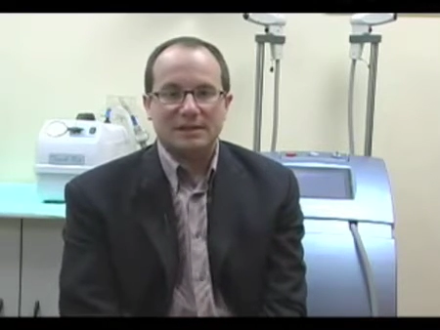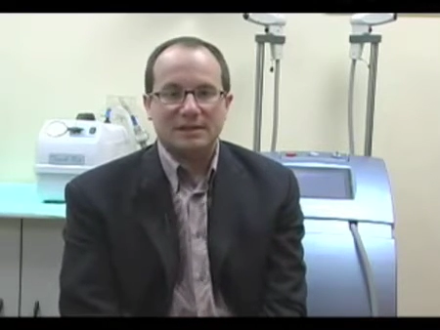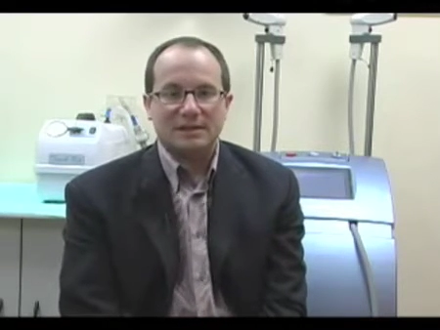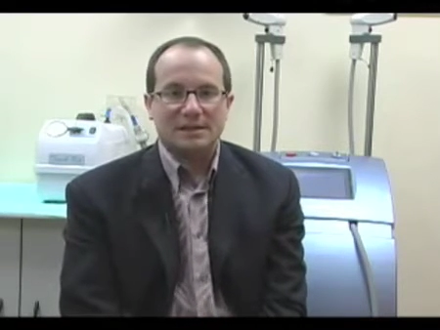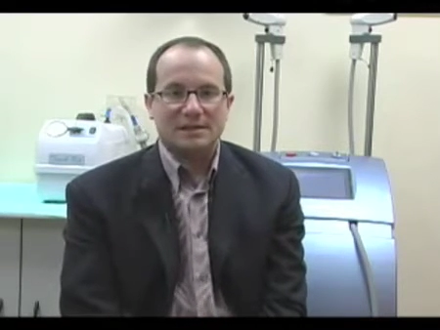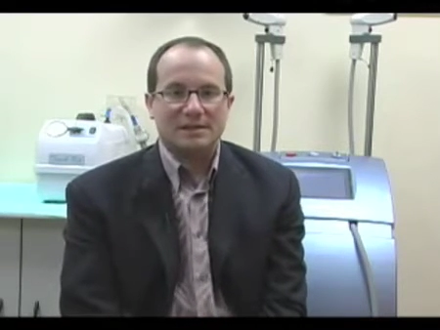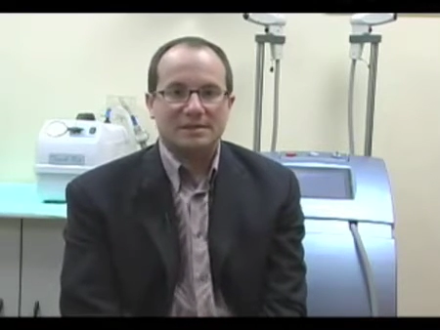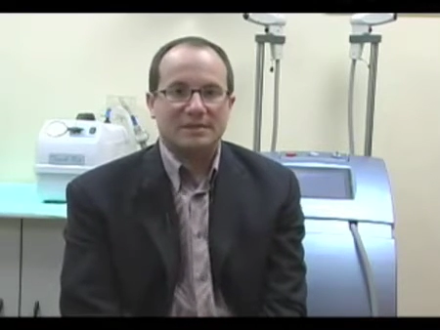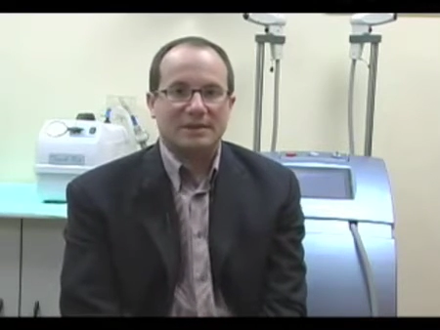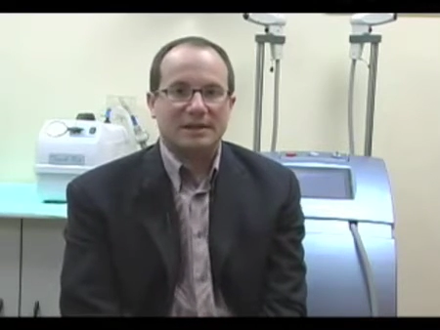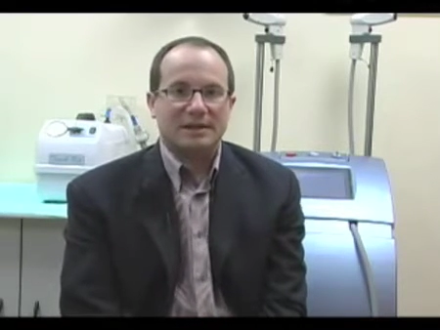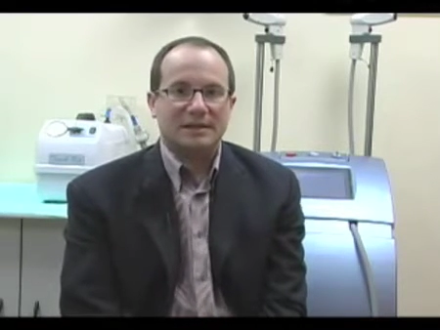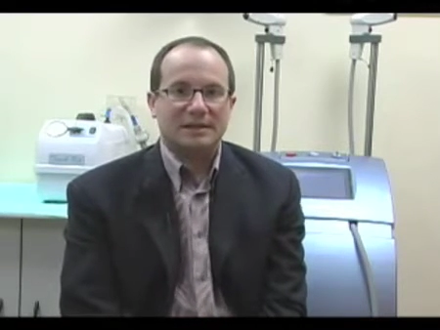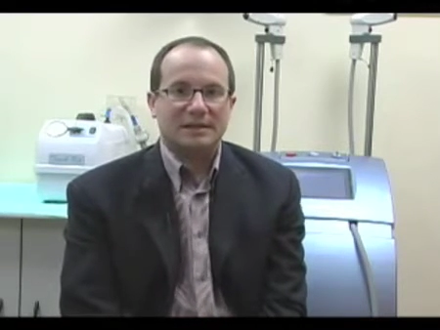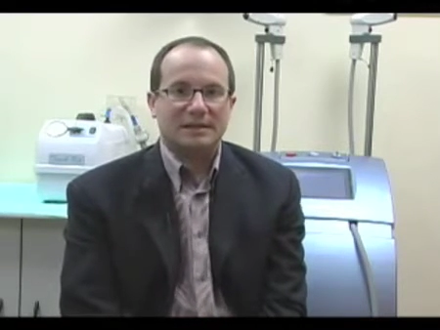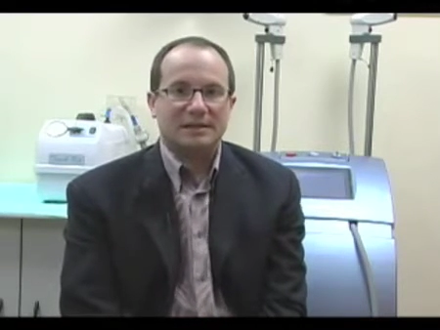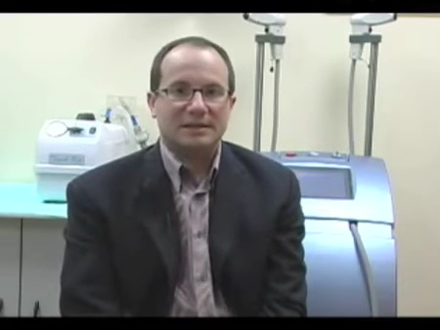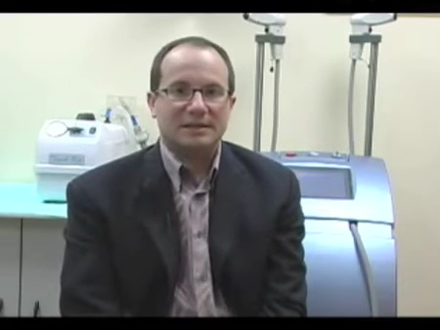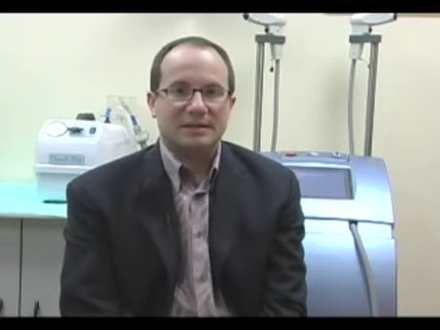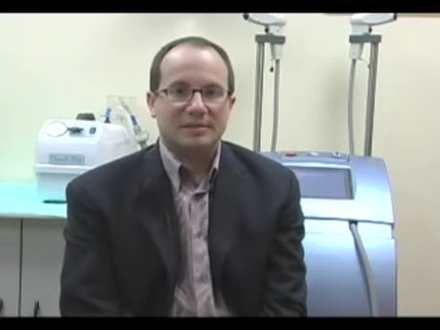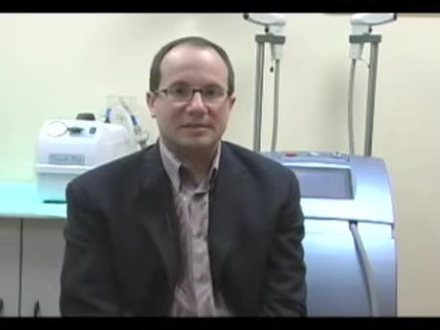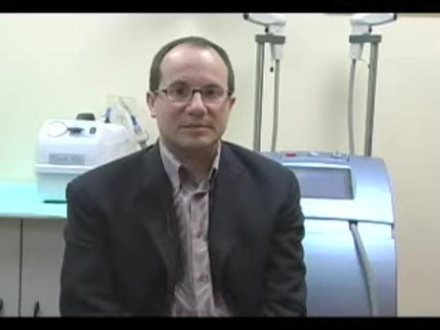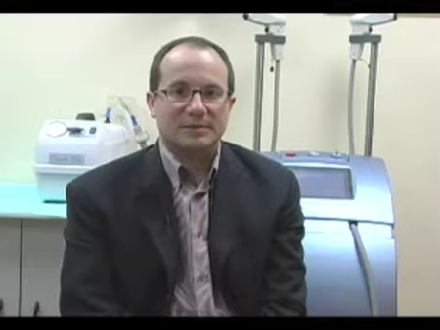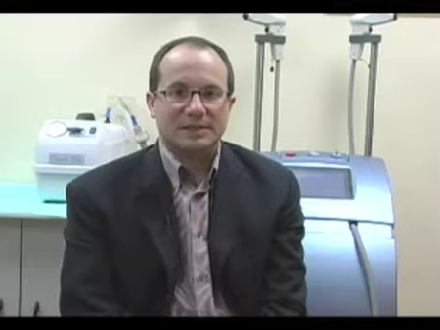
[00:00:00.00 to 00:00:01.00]

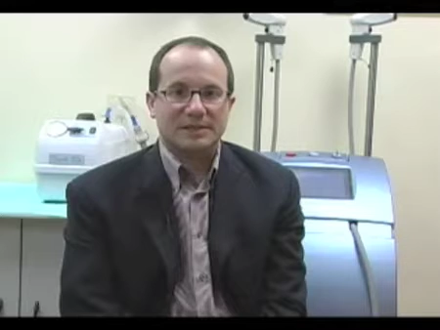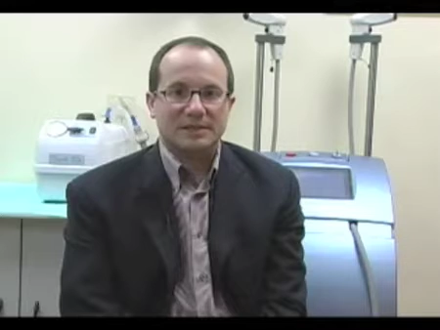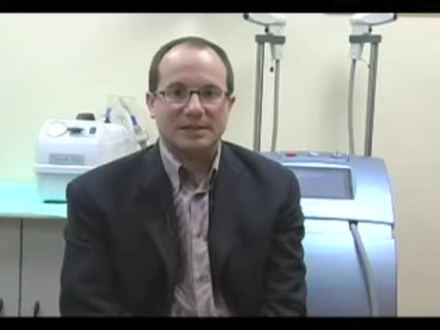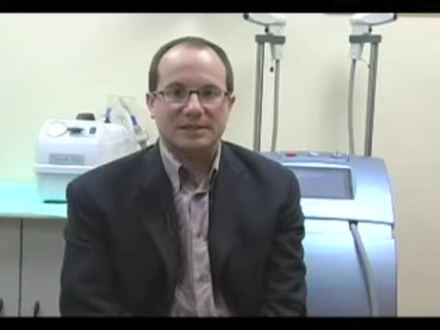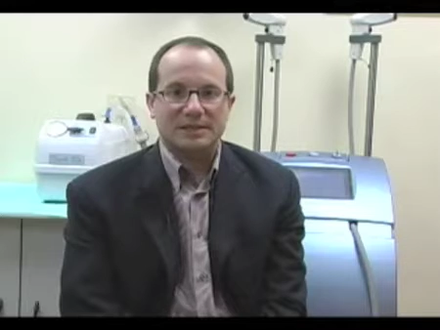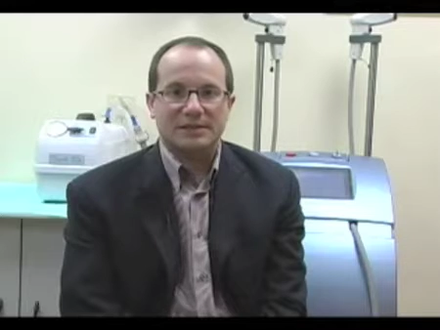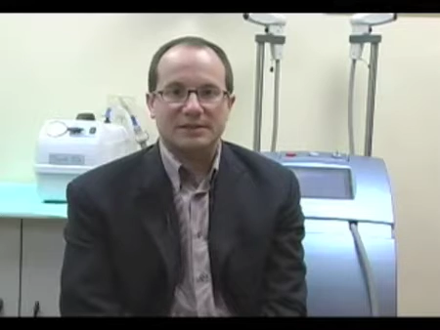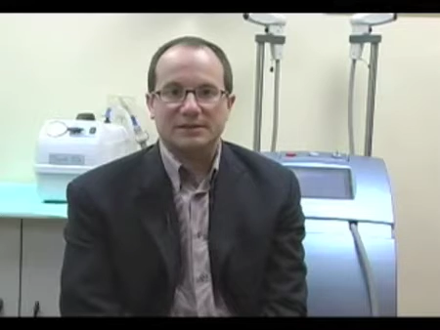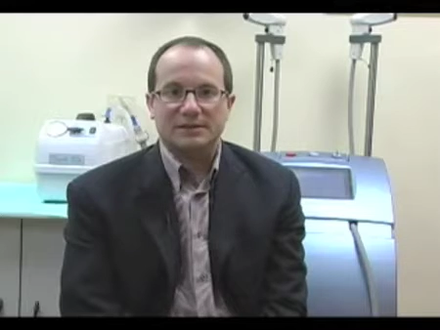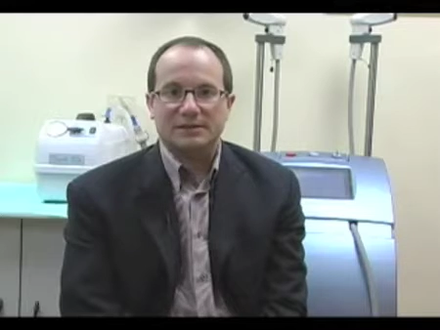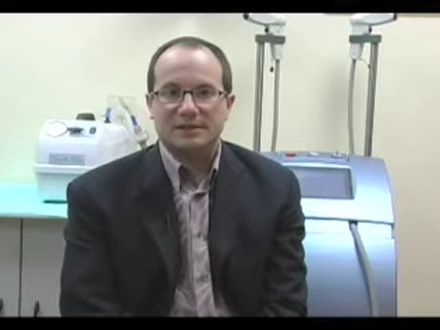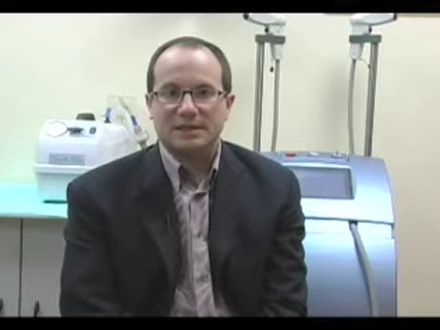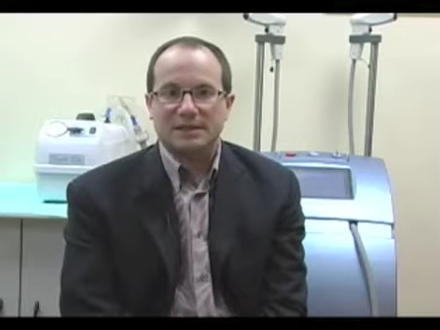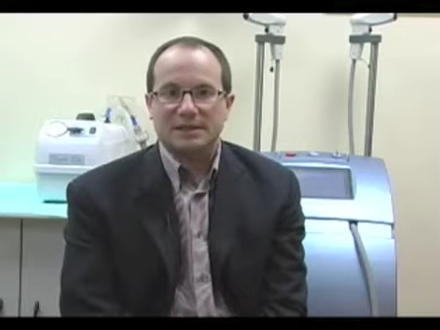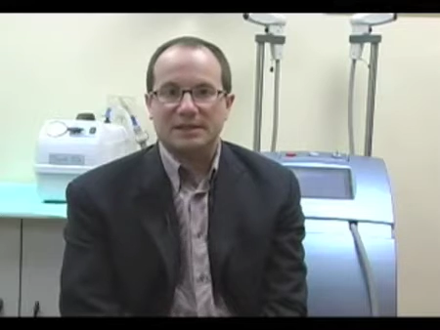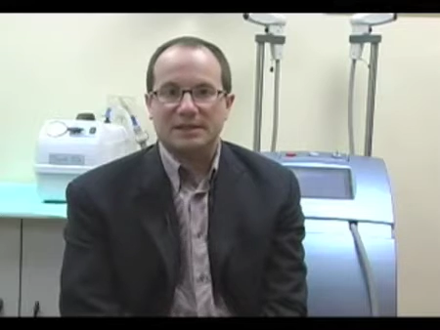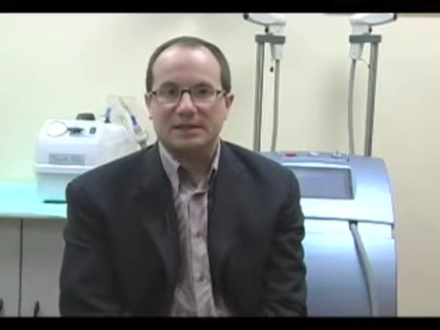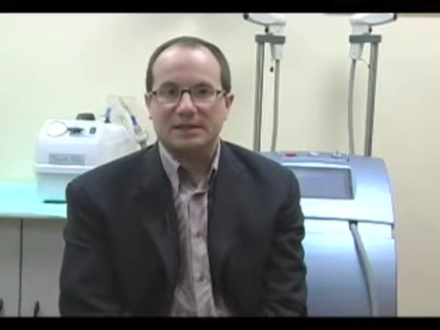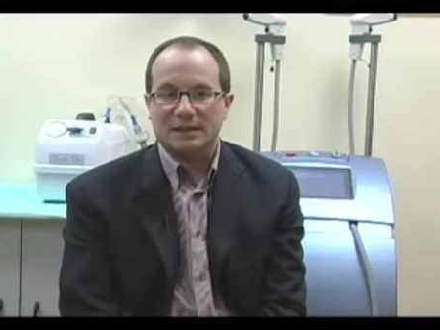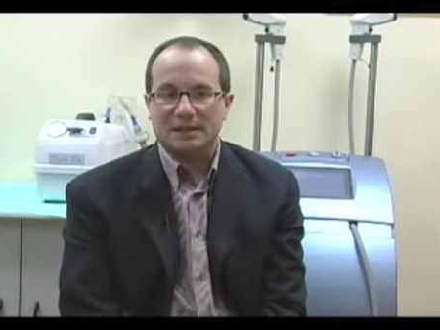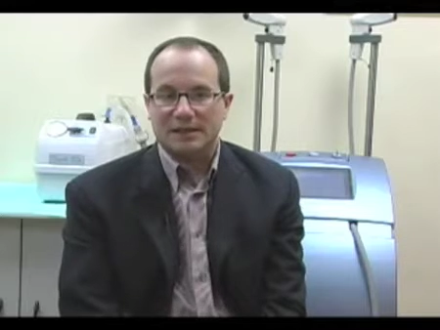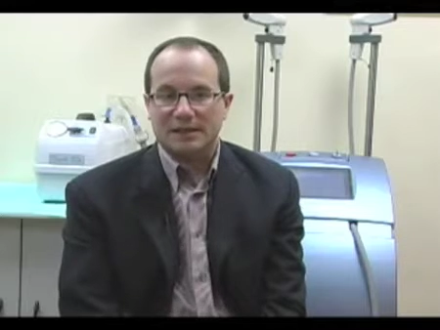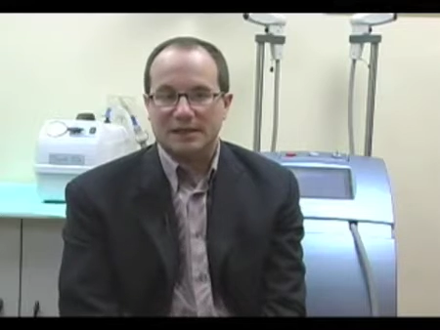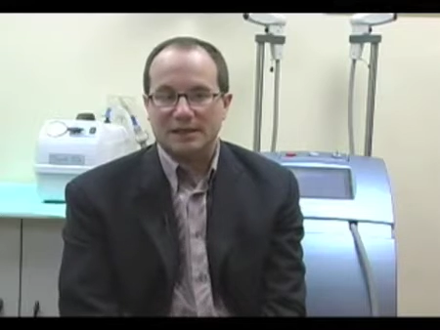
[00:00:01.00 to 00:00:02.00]
cosmetic procedures
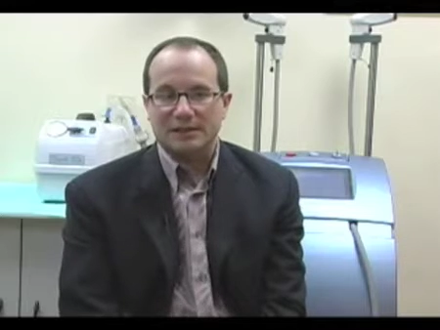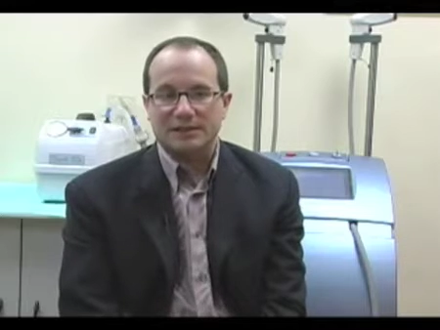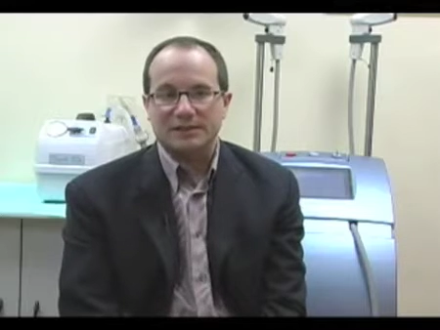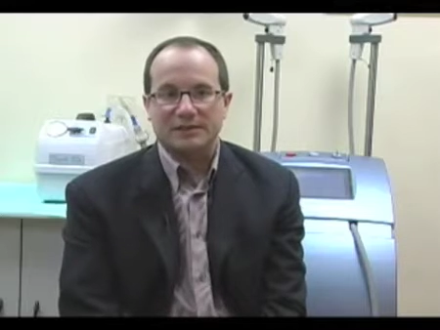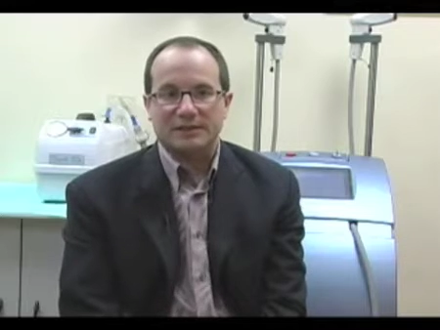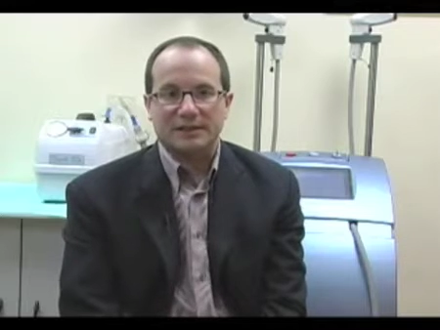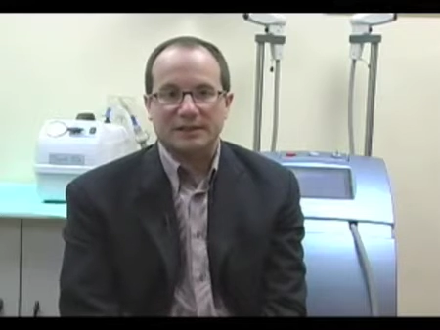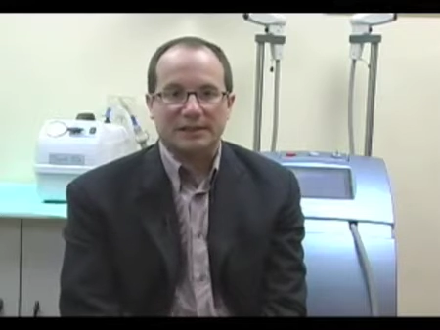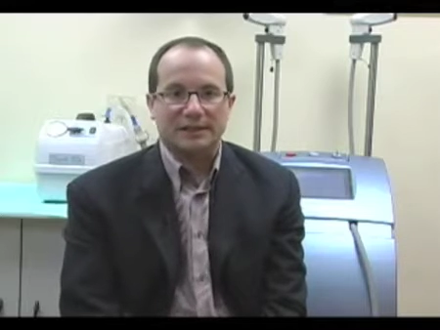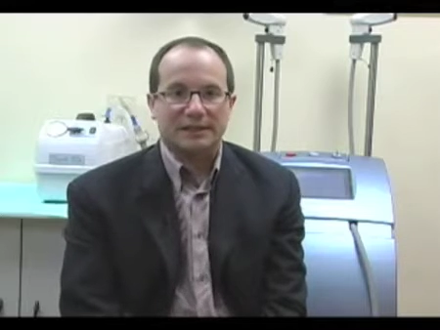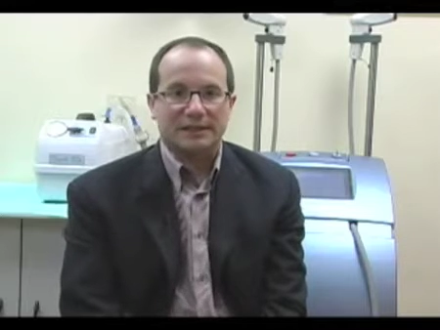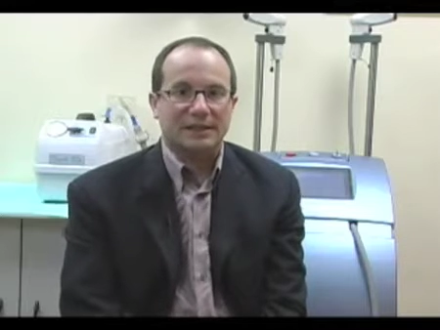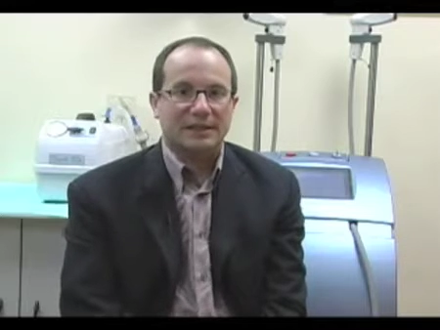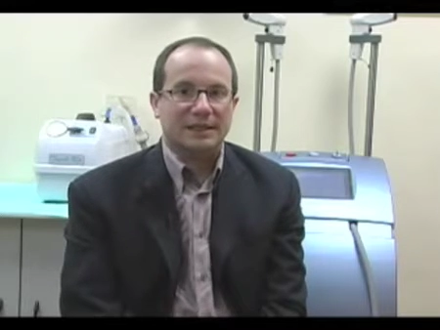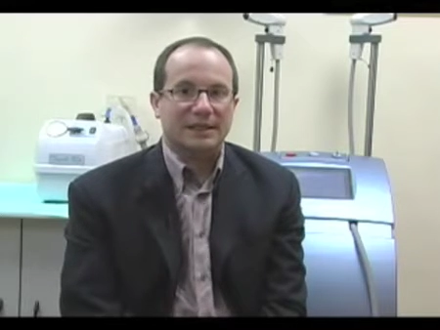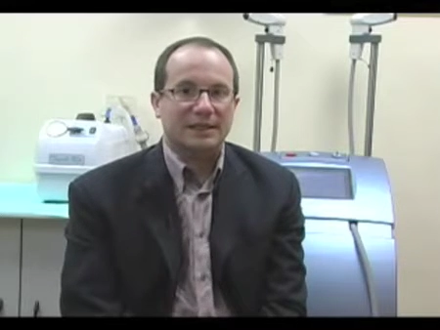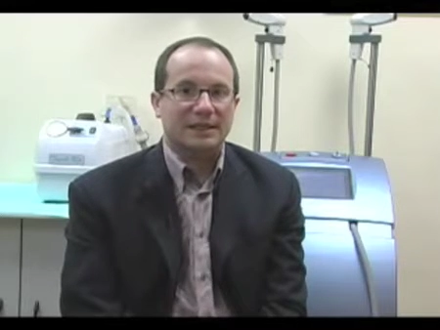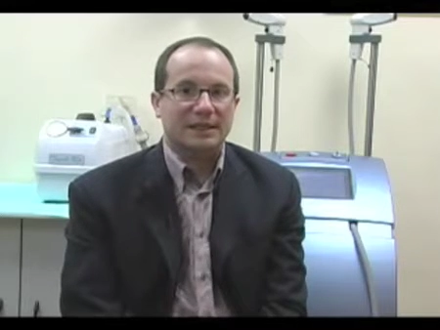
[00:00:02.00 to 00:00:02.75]
in the country.